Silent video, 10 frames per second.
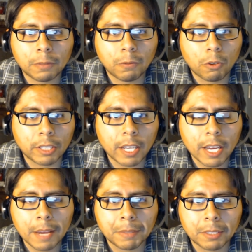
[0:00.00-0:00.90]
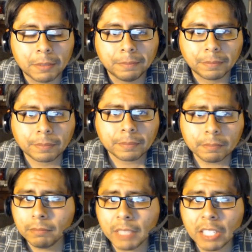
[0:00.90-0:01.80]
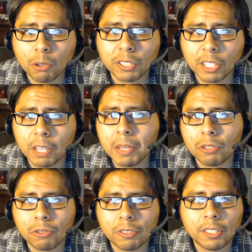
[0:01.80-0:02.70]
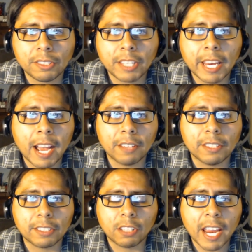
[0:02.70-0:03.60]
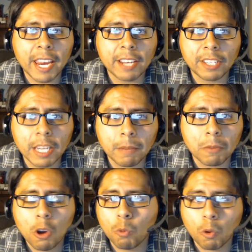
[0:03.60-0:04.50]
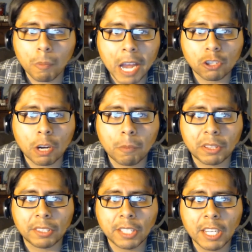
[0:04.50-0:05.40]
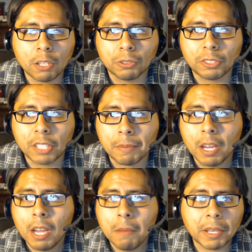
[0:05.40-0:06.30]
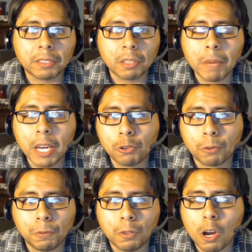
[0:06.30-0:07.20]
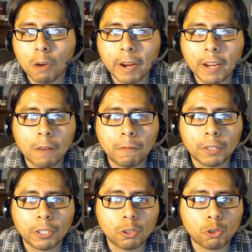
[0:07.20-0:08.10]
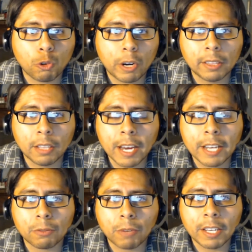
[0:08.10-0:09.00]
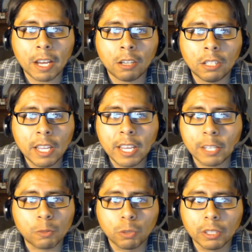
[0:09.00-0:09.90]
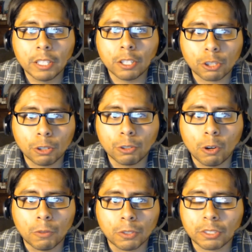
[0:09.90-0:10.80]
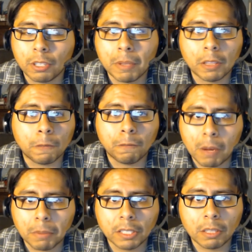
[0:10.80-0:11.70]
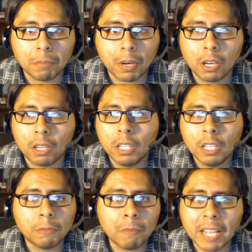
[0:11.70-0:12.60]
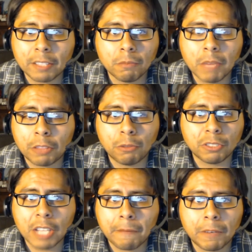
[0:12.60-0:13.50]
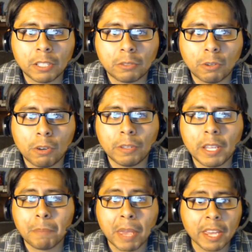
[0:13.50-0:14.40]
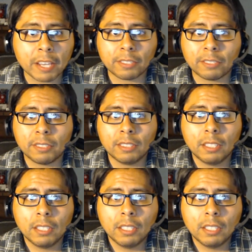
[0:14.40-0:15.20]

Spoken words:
4 games. So it's going to be interesting to say how this Lion team will match up with this Eagles team, because the major flaw right now for the Detroit Lions right now is really the turnovers. I mean, they're fumbling the ball. Matthew Stafford has thrown picks.